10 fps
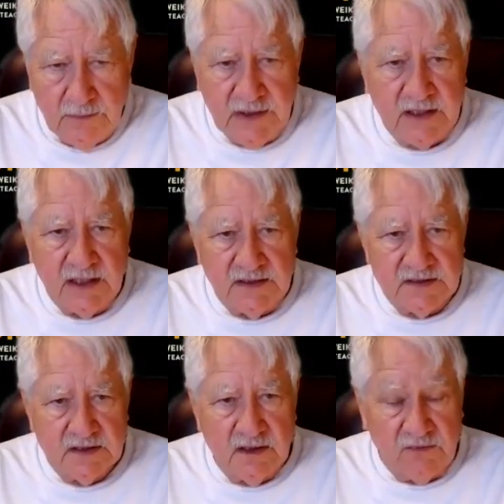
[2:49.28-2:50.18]

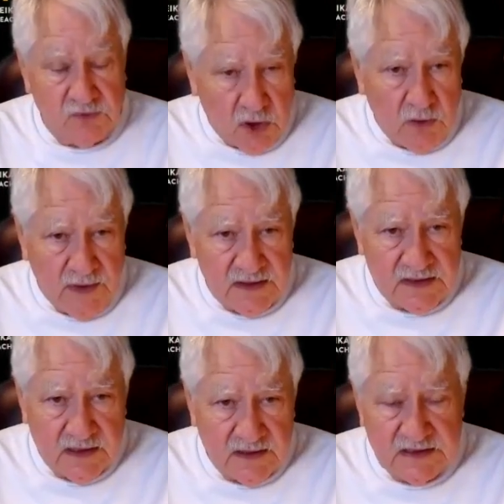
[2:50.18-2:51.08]
because of
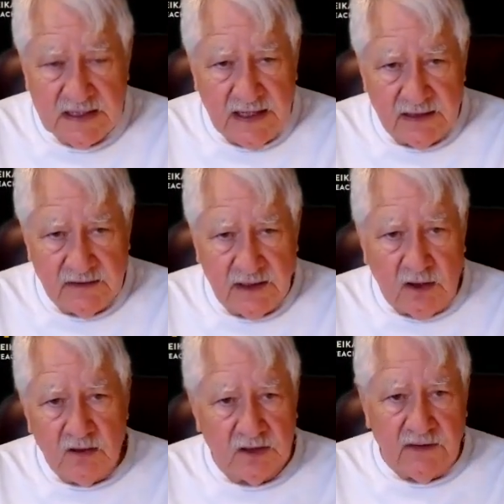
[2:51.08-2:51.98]
Romans saying that
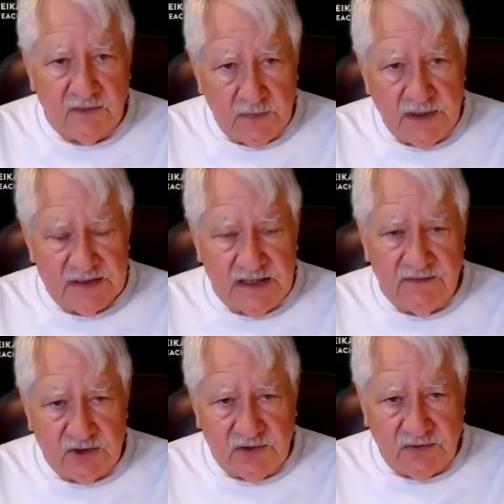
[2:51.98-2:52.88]
all government is
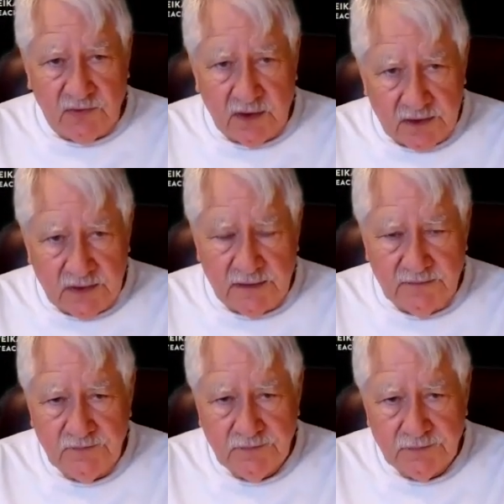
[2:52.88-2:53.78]
given to us for our good.
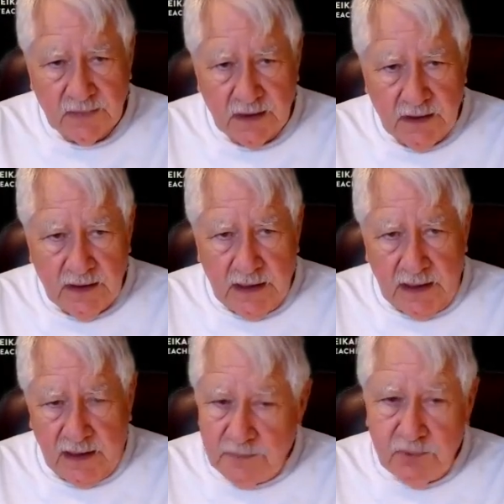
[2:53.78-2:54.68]

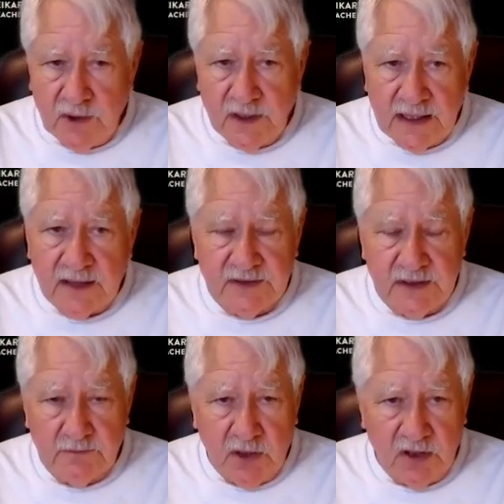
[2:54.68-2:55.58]
And I pointed out that
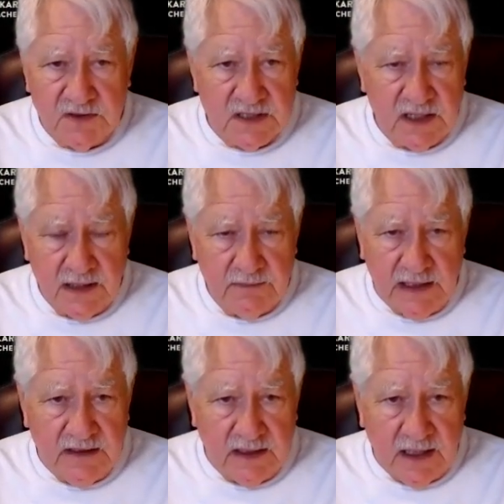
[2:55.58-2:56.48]
in Paul's time,
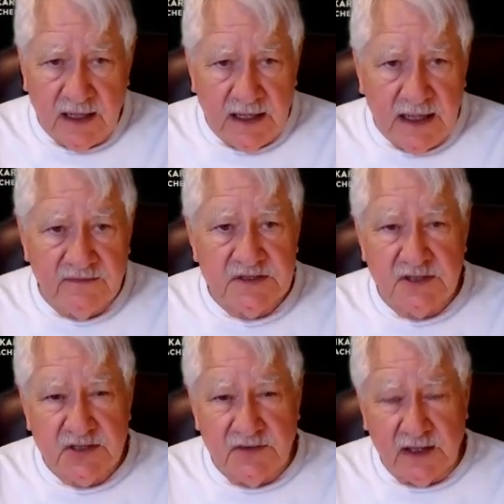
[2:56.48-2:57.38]
they did not have
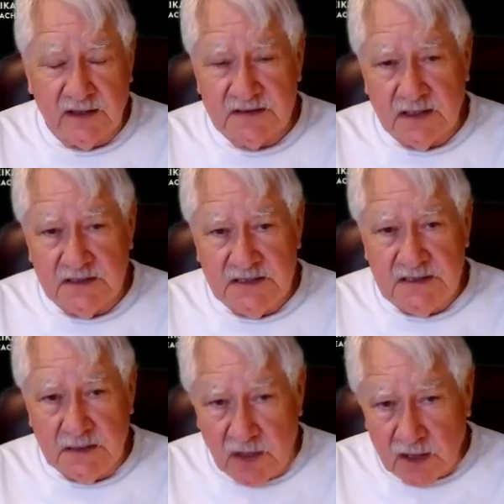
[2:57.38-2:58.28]
such a thing as a
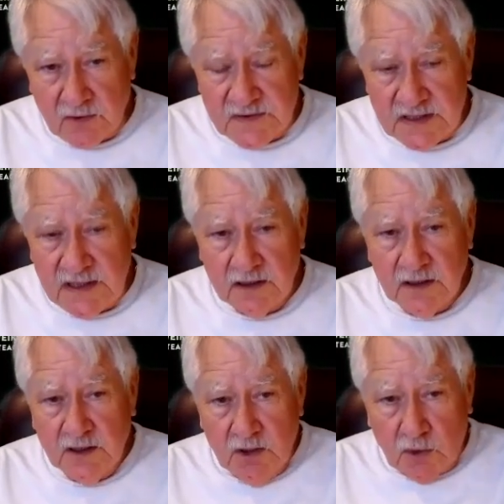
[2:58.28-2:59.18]
democracy
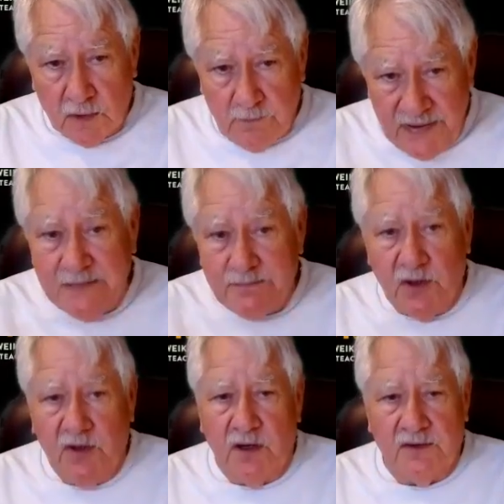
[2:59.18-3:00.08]
where
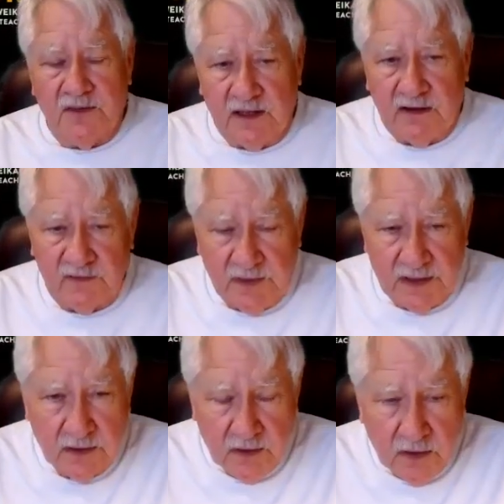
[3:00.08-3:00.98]
people are the
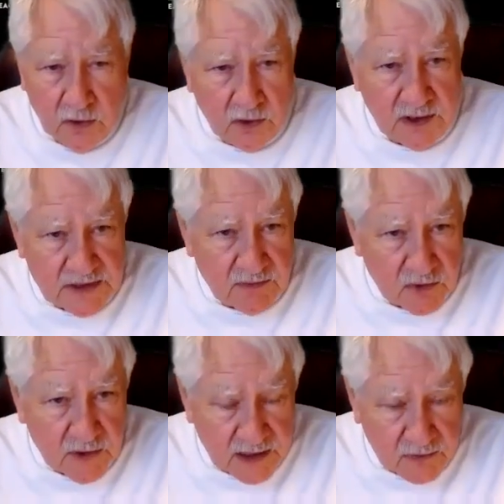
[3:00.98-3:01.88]
government, or a
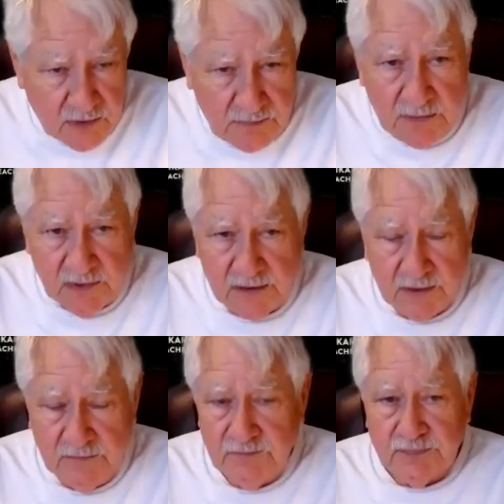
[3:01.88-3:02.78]
democratic republic,
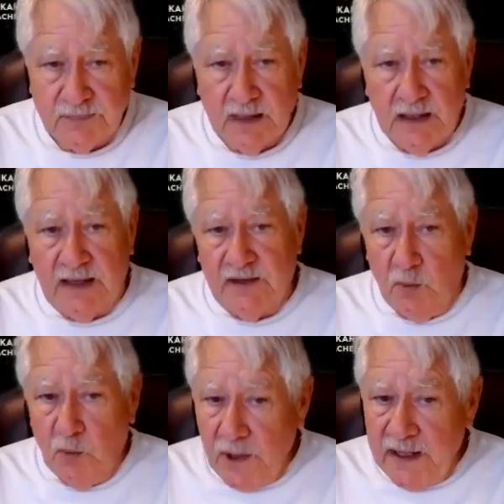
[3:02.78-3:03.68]
and
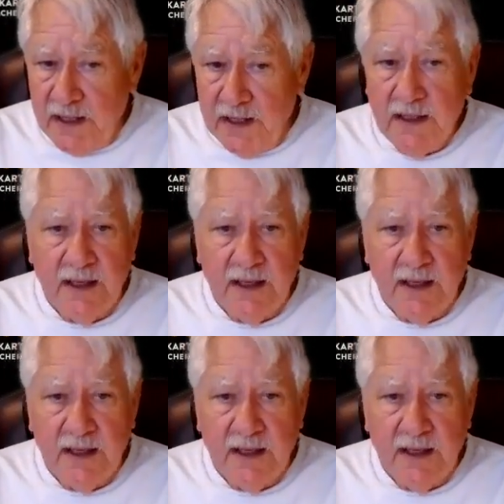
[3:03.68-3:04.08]
that we